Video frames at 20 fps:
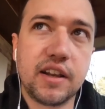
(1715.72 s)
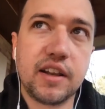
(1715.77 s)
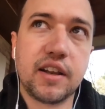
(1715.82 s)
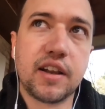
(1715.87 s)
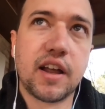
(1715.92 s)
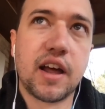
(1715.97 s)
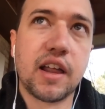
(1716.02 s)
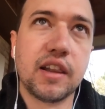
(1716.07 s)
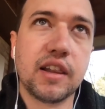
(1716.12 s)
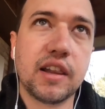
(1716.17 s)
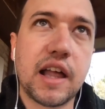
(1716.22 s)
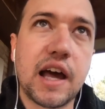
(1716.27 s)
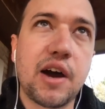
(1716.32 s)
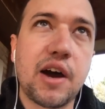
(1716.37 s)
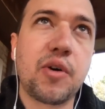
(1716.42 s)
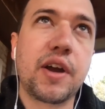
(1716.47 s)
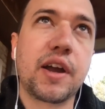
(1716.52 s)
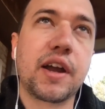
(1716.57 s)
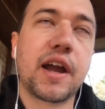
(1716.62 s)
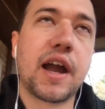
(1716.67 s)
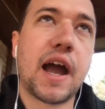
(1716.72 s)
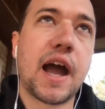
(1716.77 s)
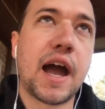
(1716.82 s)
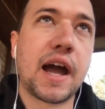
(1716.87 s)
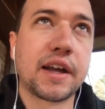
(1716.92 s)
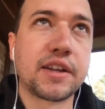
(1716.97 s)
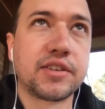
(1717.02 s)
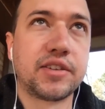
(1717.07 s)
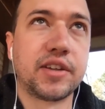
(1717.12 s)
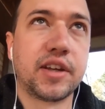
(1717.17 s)
allowing
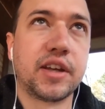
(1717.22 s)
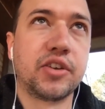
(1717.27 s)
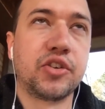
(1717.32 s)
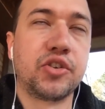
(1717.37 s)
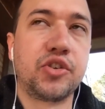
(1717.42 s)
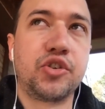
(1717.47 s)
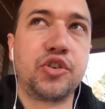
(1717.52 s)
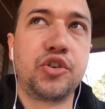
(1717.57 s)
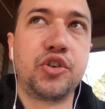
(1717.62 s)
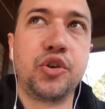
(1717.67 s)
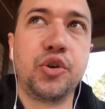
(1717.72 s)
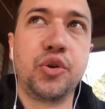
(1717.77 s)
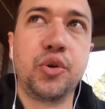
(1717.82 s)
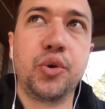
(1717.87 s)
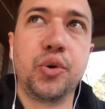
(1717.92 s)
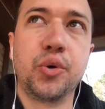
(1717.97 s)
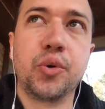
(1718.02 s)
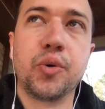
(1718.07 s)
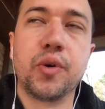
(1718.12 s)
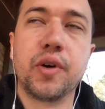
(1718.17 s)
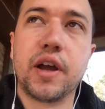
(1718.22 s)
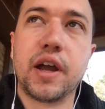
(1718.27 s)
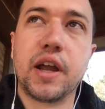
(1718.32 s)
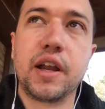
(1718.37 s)
access to